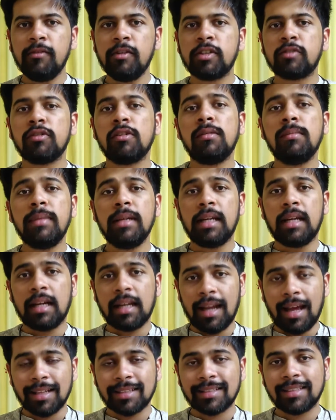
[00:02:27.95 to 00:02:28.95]
which will be
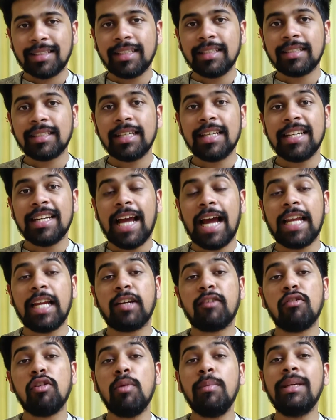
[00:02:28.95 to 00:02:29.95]
classless and
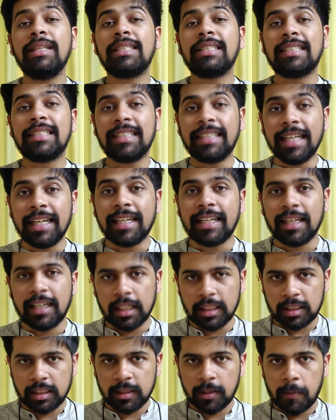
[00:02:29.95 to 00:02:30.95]
it will be
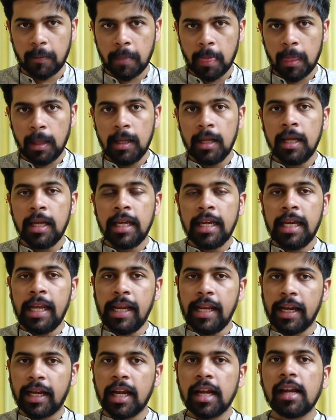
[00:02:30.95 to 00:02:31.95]
stateless. He
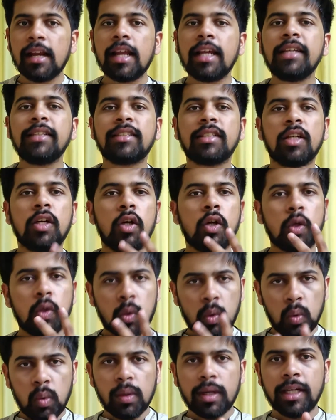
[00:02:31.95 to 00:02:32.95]
recognized
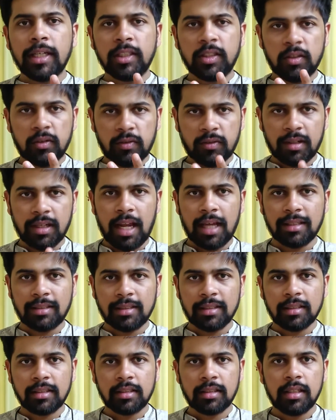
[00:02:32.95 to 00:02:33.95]
two kinds of
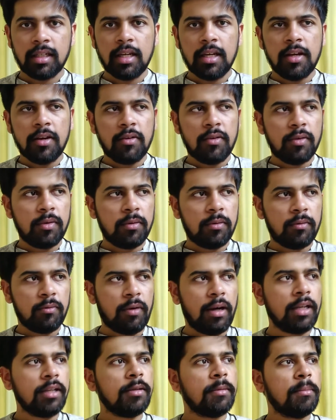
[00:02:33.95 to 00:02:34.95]
classes,
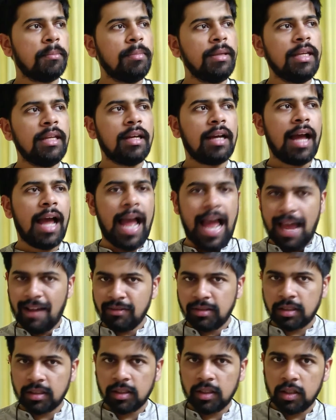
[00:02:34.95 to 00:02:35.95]
one being
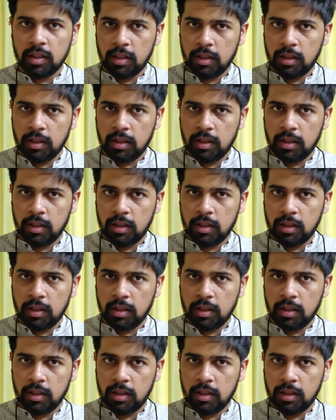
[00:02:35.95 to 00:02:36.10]
haves,